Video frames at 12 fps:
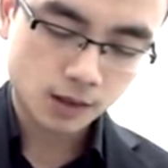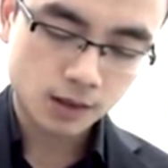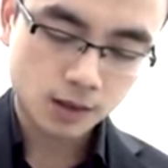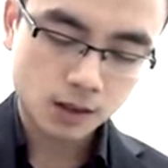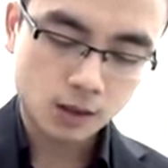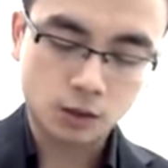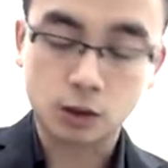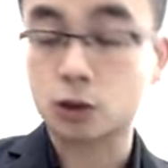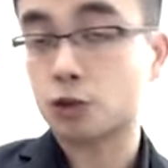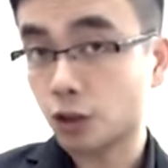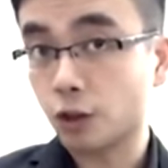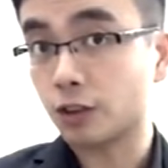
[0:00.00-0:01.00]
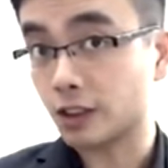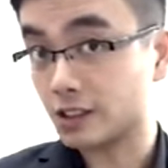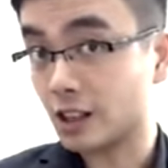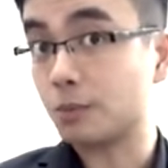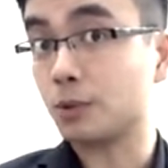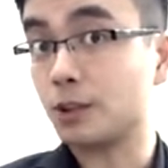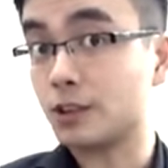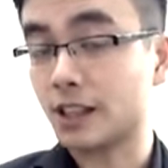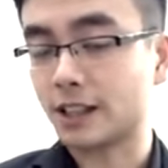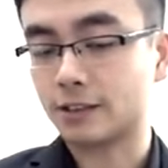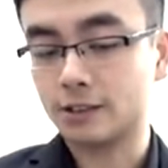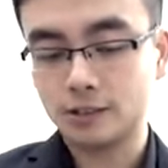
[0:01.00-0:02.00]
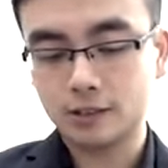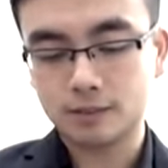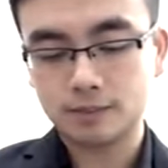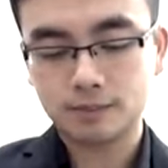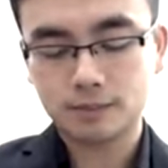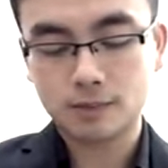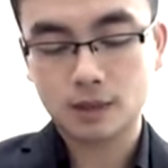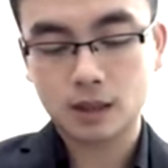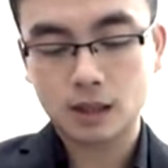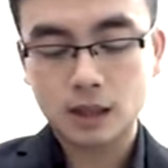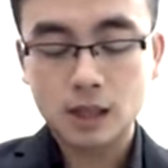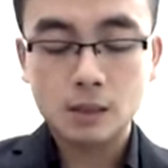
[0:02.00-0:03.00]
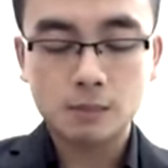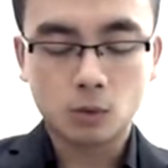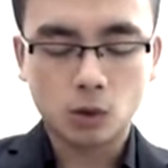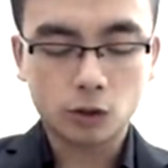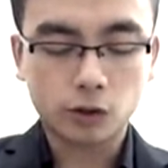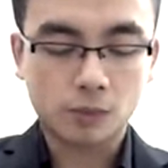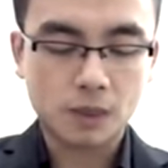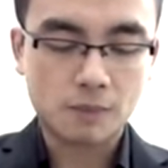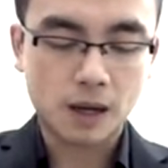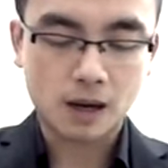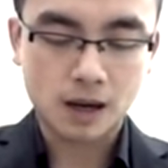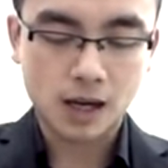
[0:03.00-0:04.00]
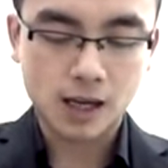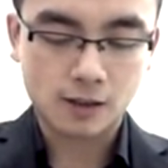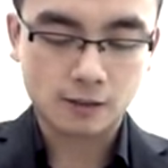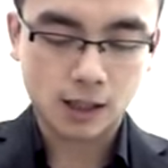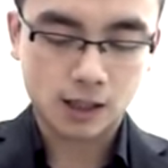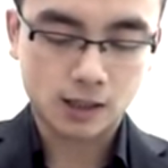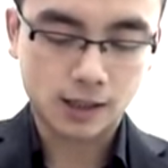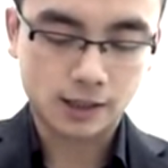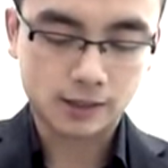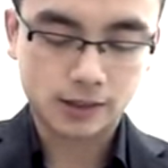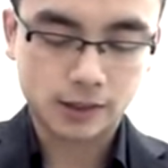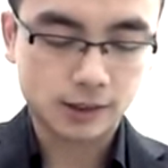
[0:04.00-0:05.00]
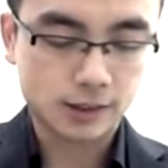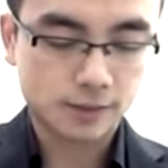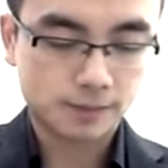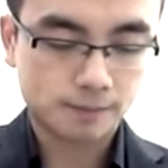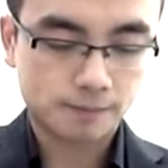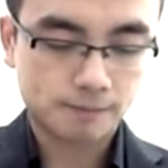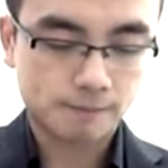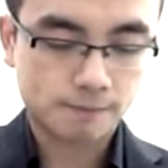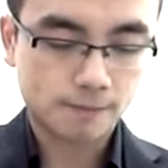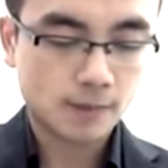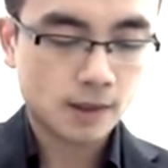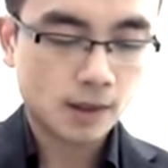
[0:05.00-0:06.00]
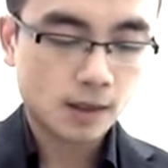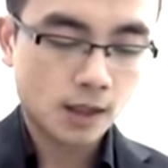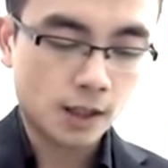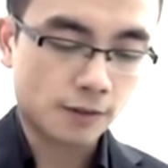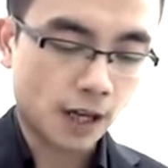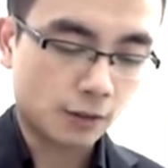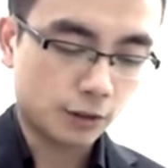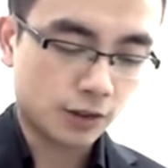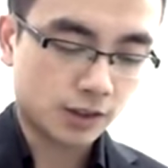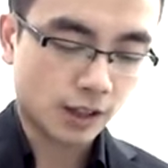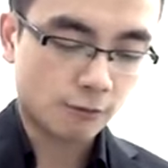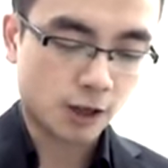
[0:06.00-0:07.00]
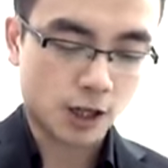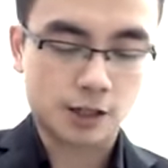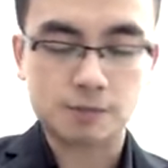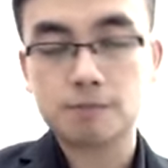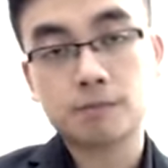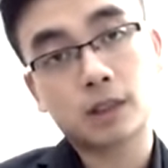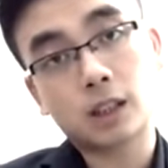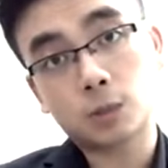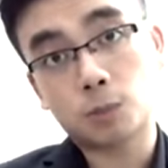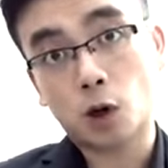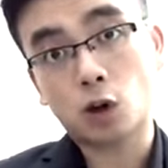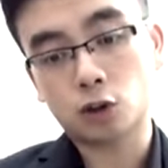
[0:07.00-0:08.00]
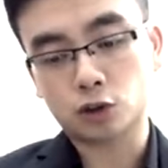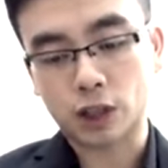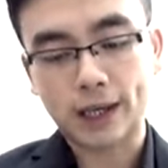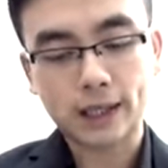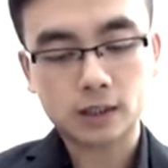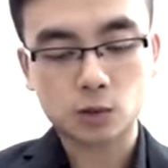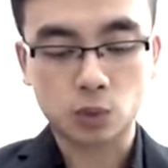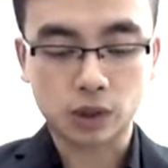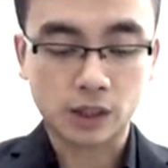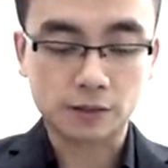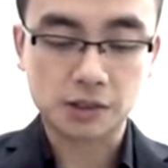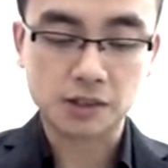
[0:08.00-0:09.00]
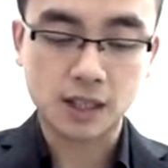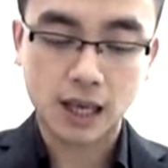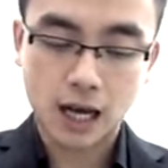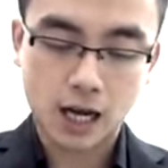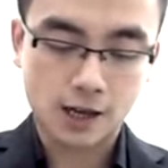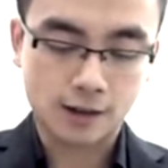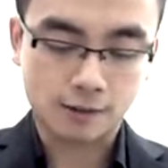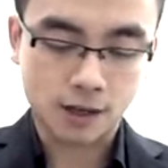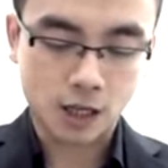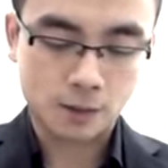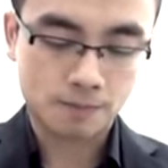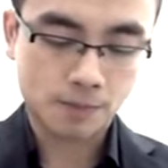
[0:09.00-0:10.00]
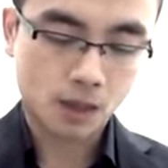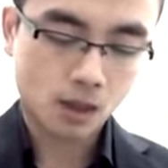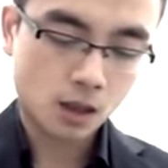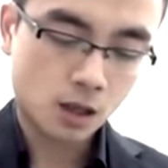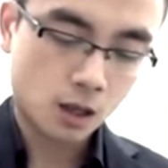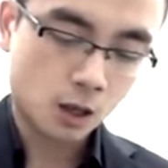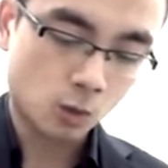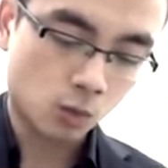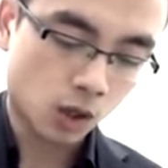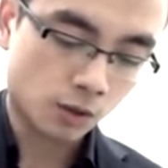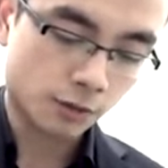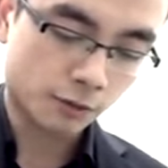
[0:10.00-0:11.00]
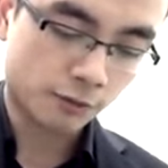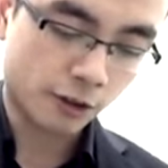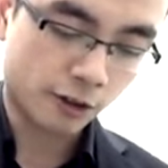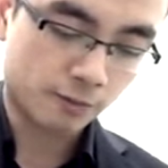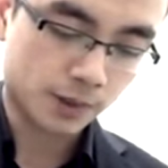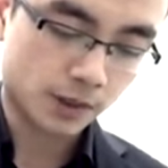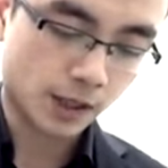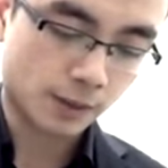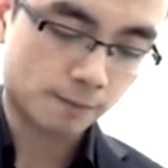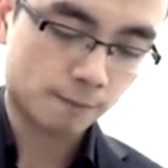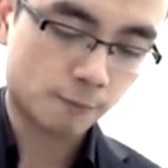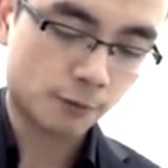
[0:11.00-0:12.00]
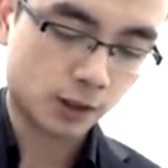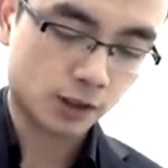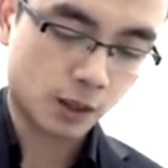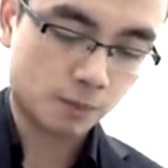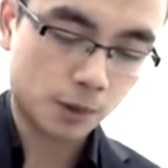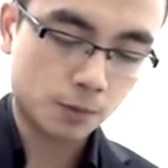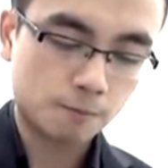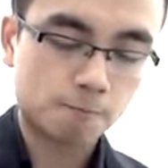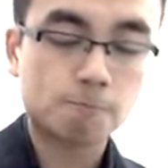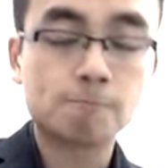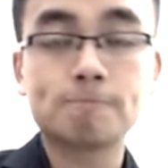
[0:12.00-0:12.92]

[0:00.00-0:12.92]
I'm going to show you an example in a second. But what do I mean by I R R is this. If I were to say, right, this project will give us the I R R worth of five percent, for example.